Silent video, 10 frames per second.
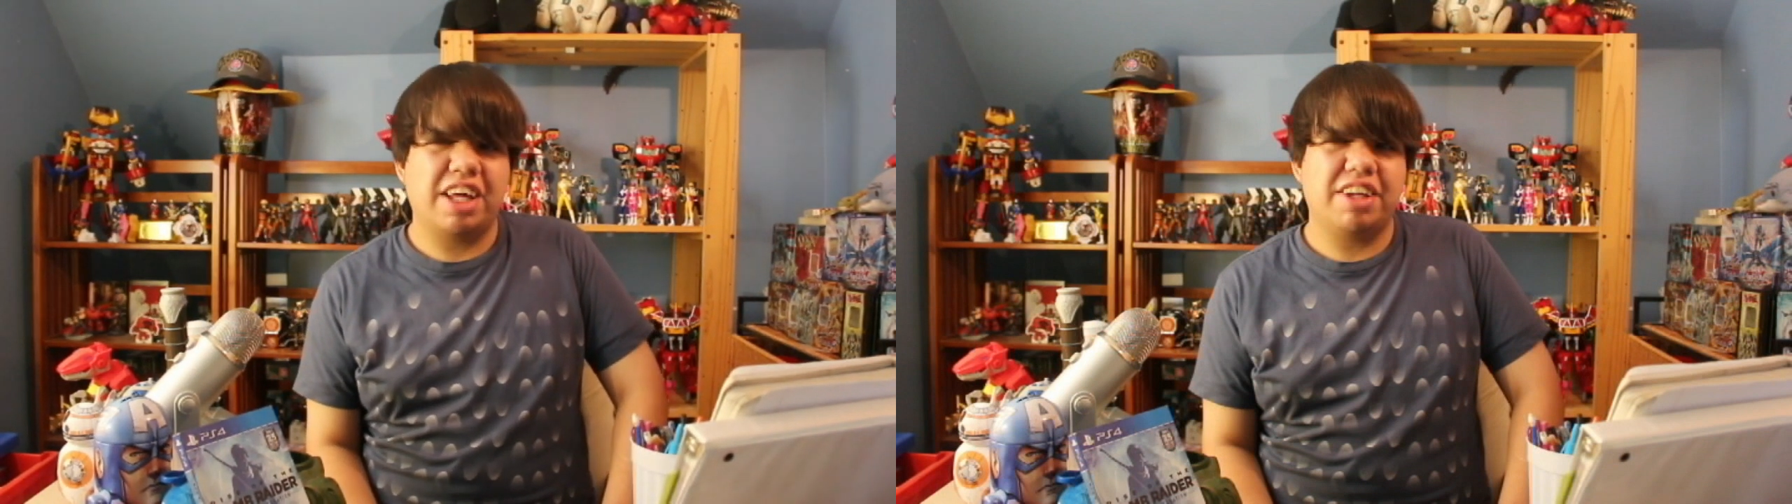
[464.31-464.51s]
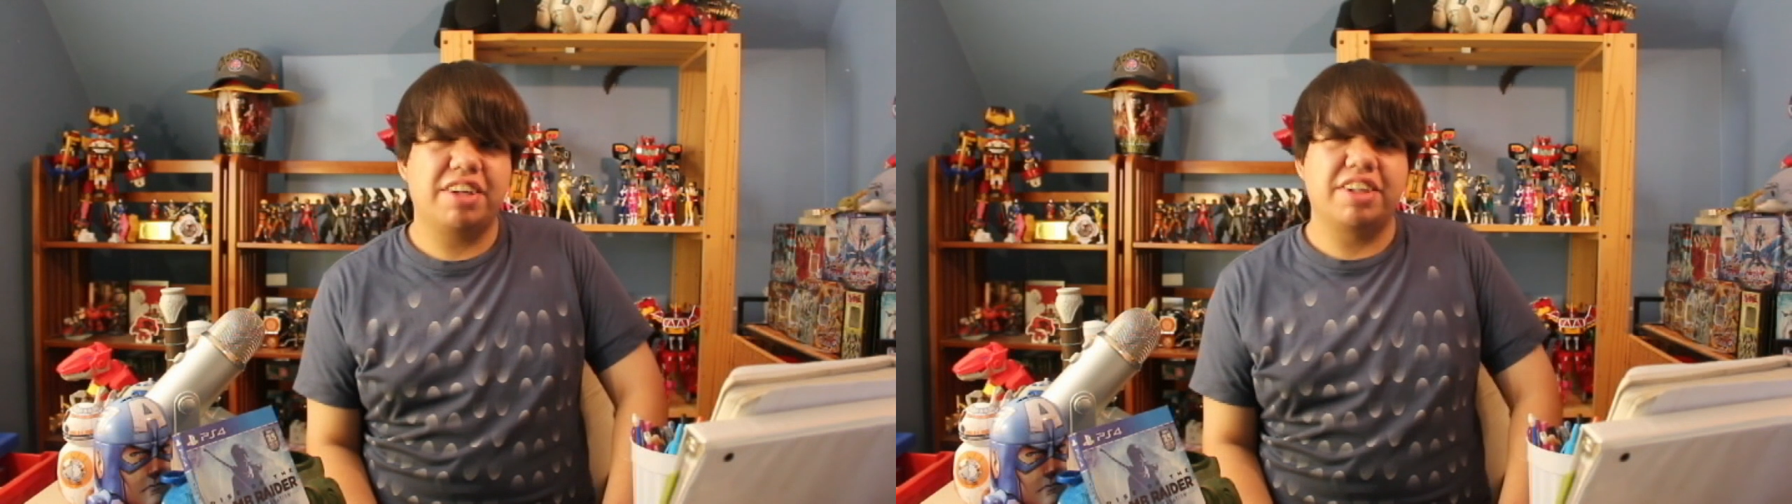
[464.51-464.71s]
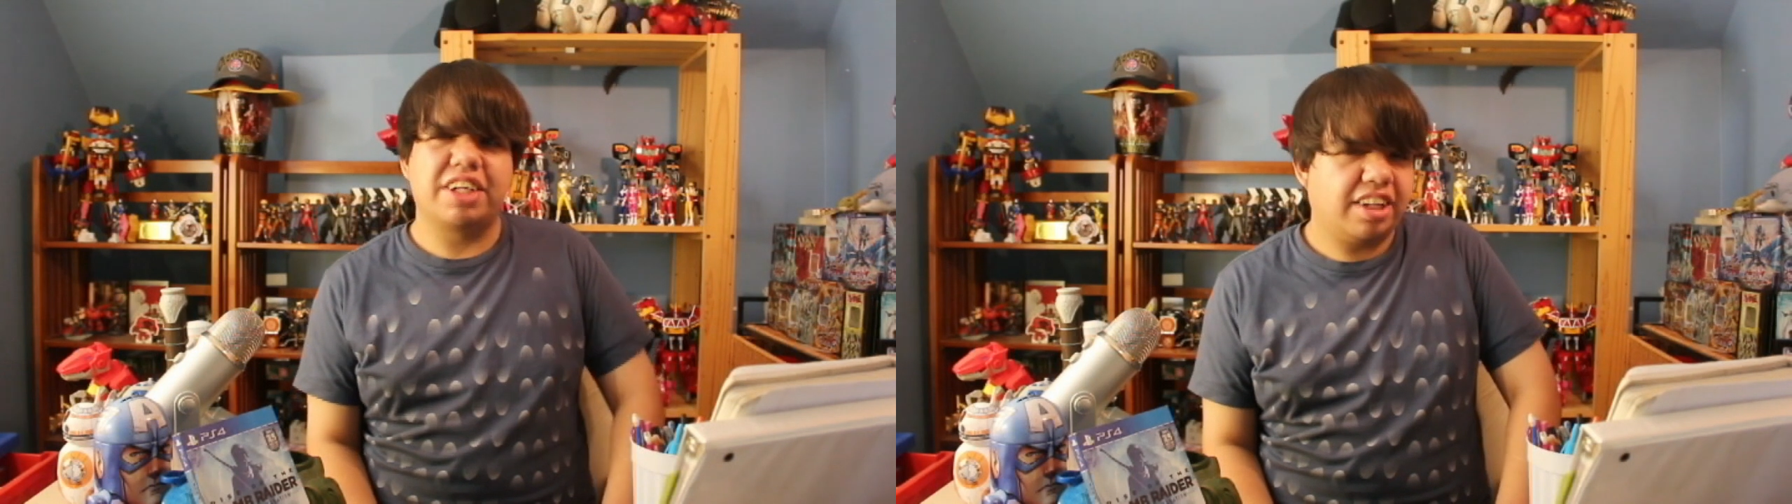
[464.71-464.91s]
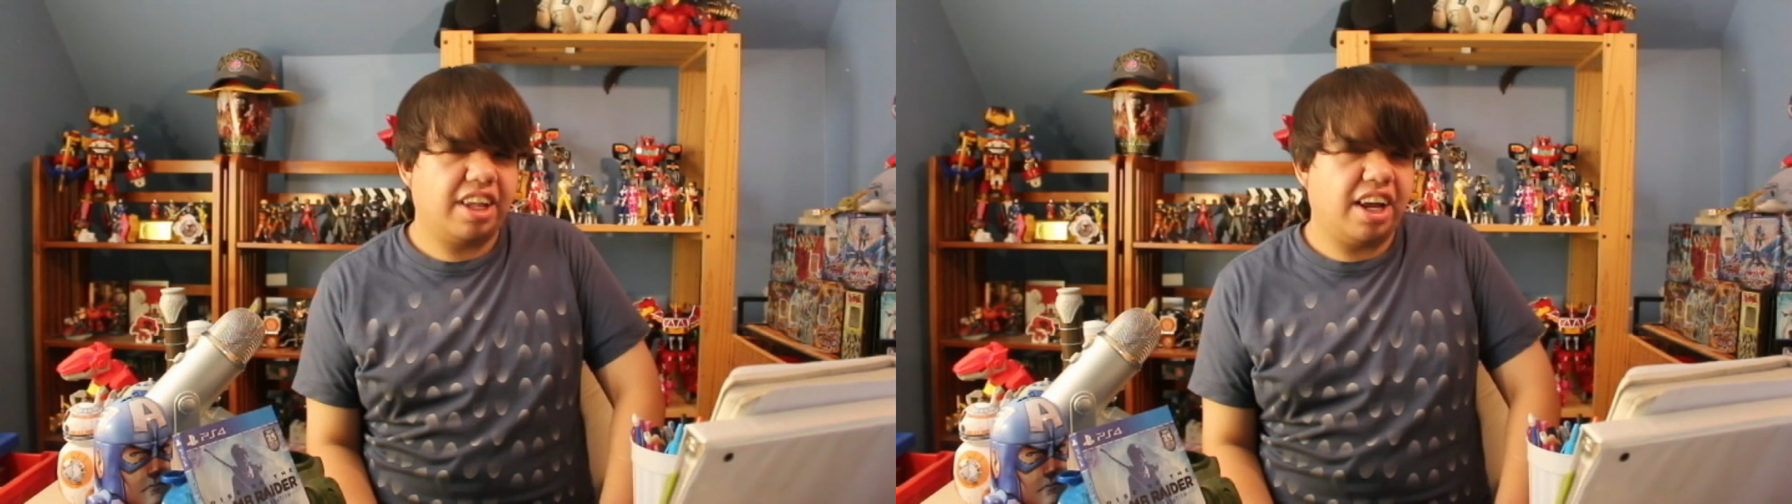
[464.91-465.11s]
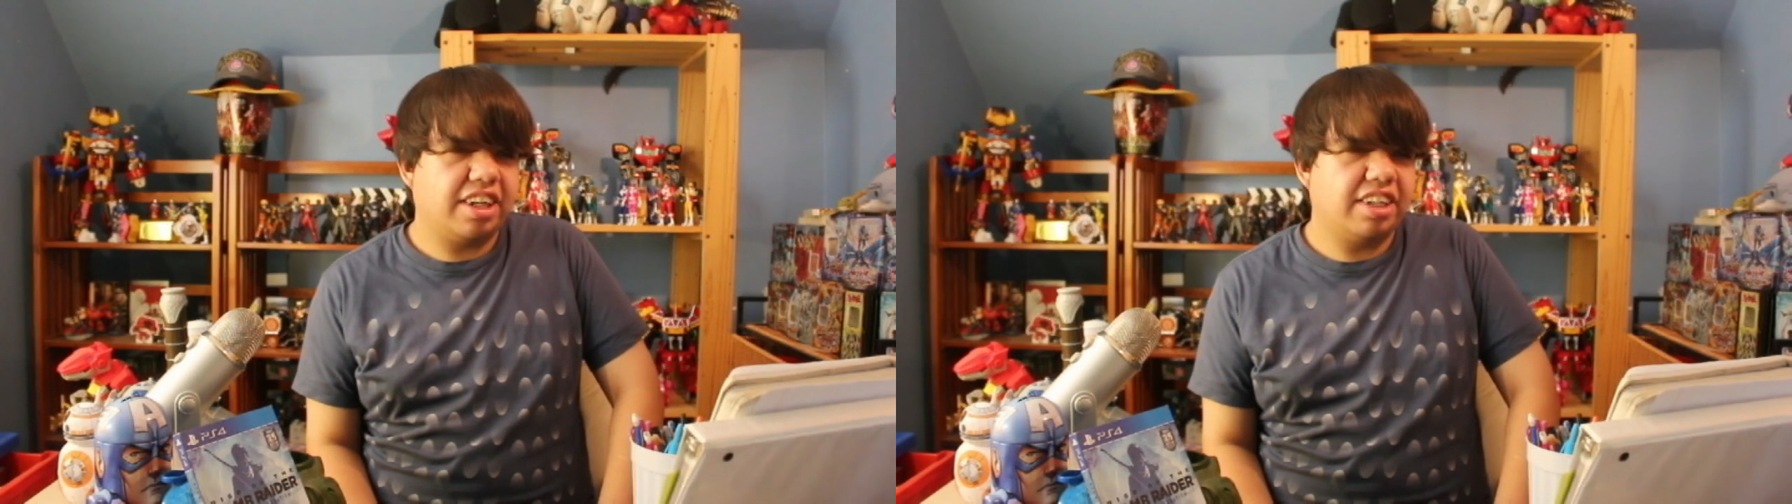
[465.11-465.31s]
I don't know,
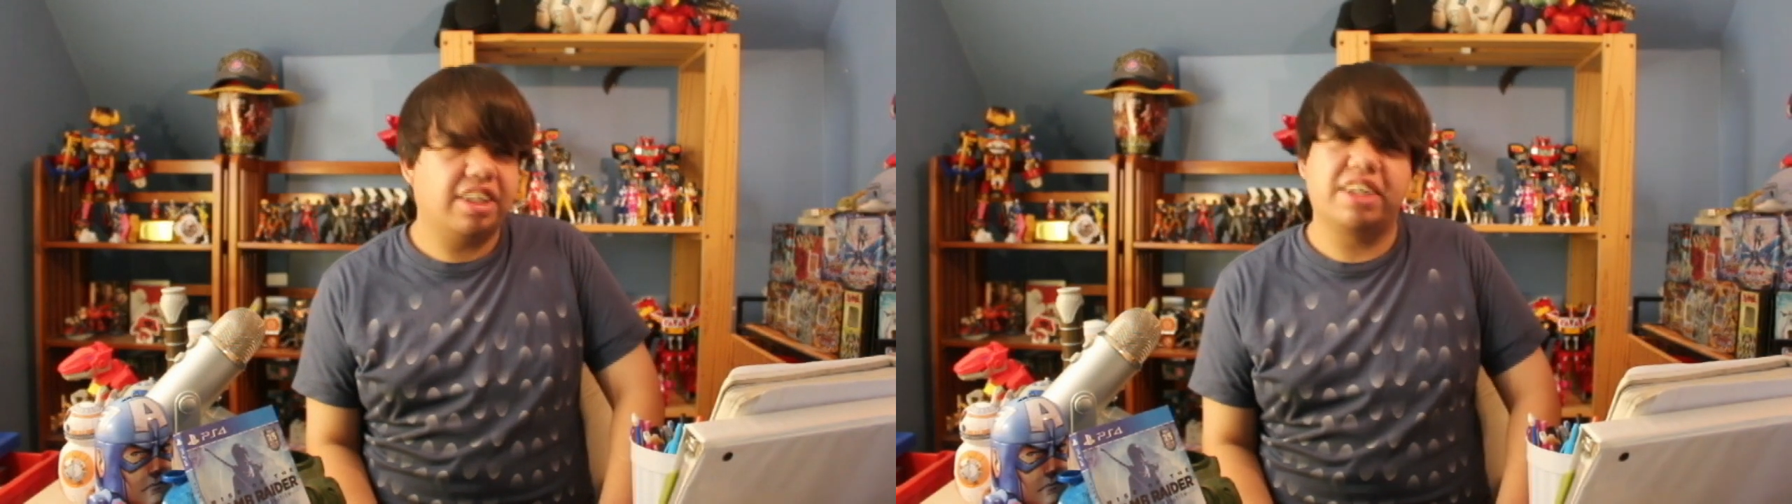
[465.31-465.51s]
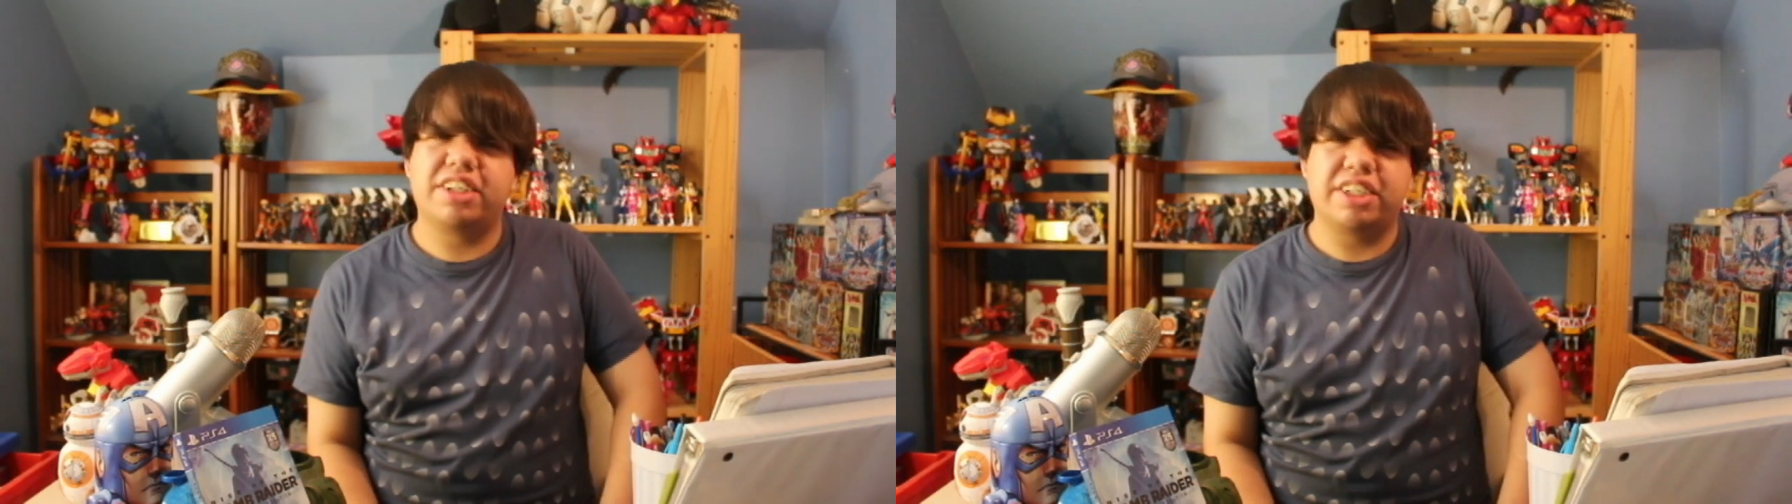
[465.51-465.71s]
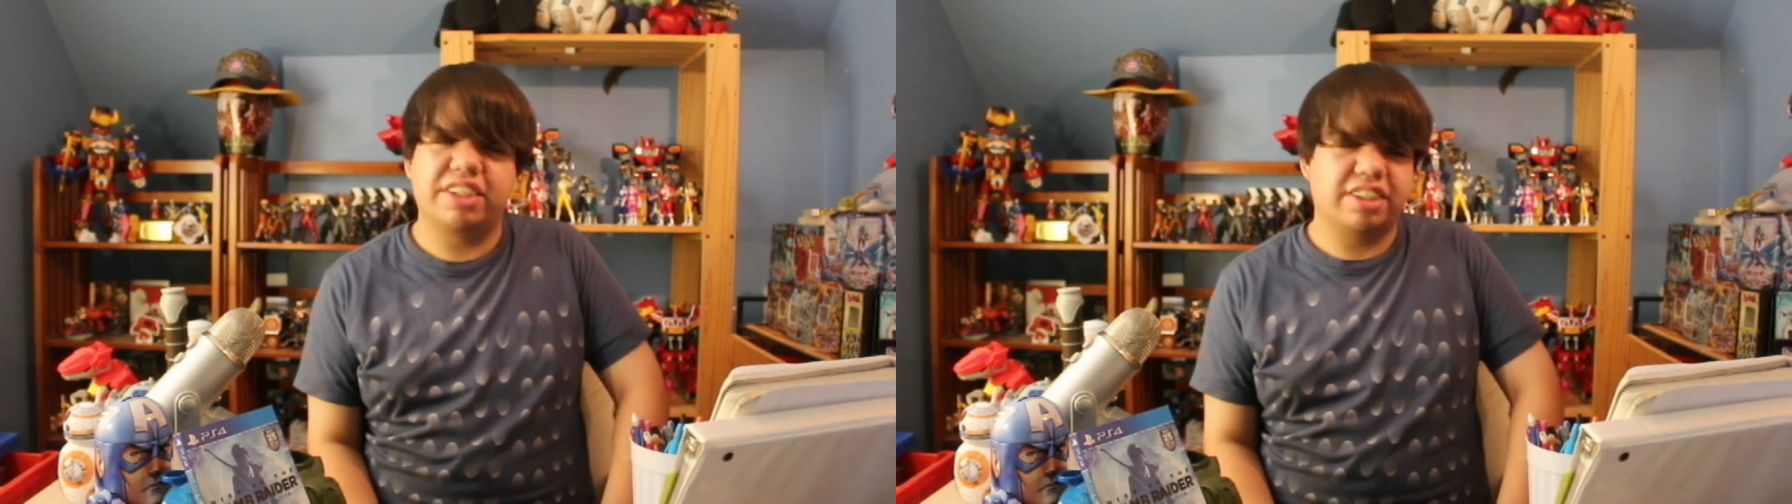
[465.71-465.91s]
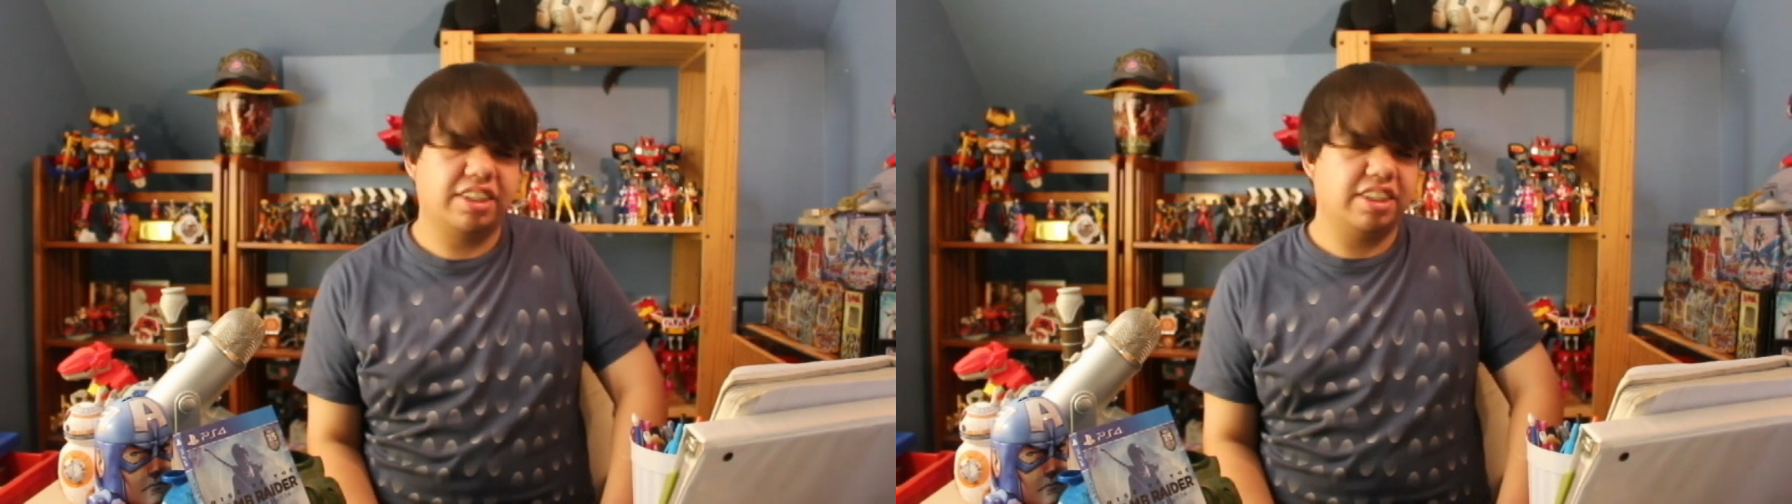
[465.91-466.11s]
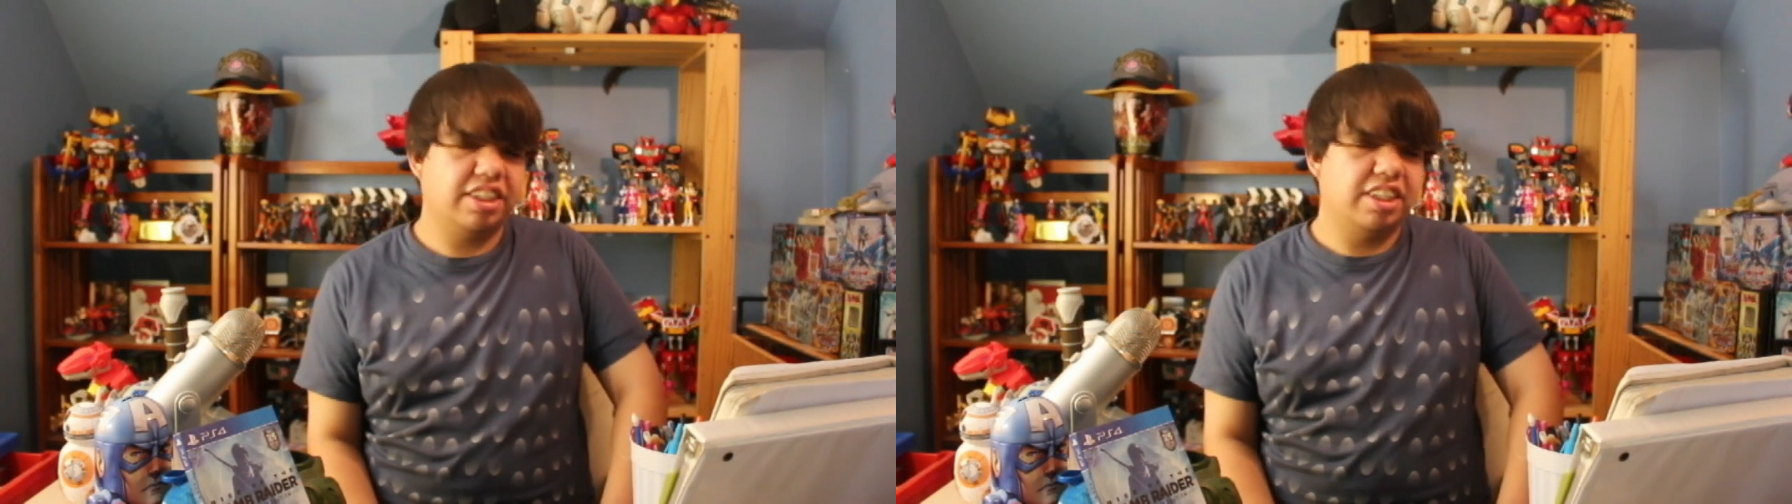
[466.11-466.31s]
the actor, I don't know.